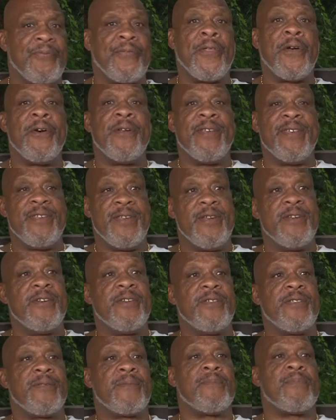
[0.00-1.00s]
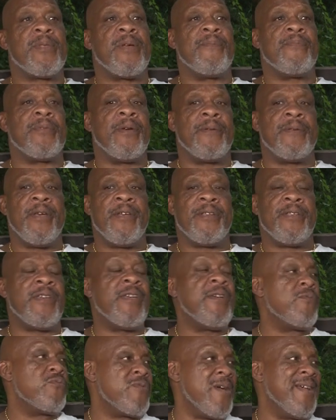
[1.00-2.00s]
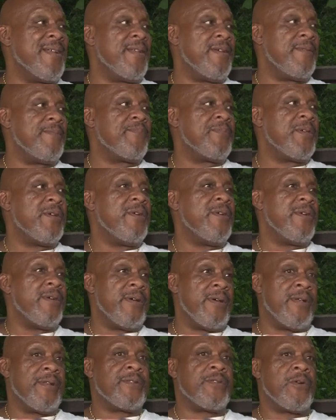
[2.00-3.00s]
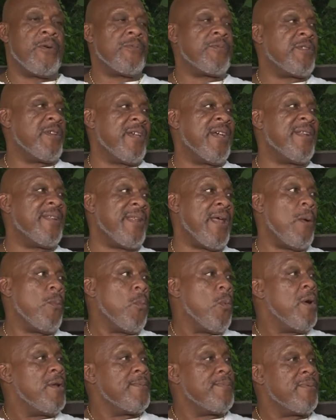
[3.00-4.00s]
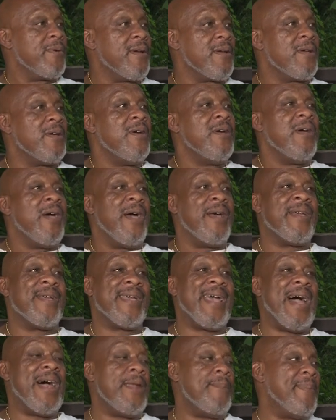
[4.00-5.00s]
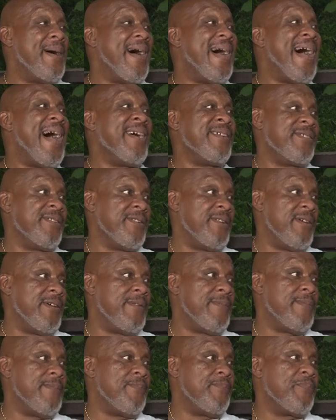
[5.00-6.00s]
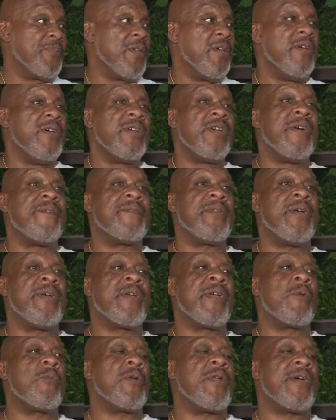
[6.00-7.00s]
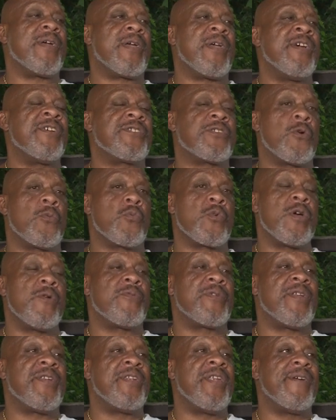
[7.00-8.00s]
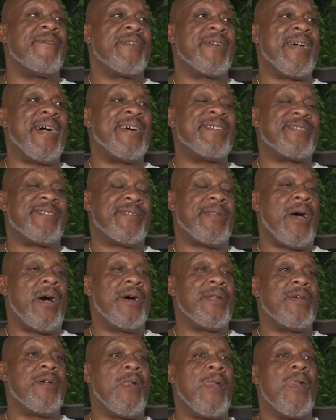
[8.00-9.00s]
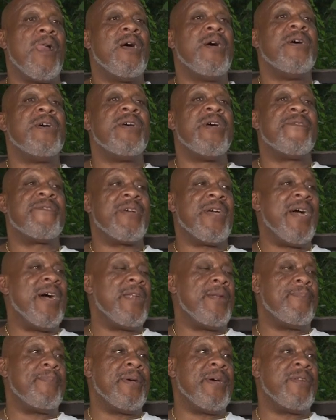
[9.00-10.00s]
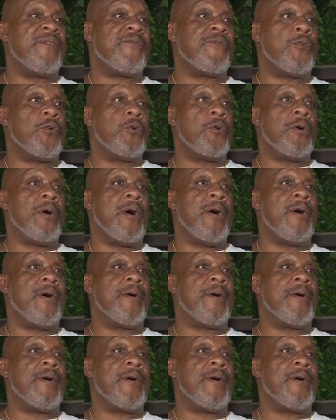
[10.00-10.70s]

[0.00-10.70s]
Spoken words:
30 years that he waited to get that one break. And he got it by accident. Mm-hmm. If he would have, his career would have never got started if it hadn't been for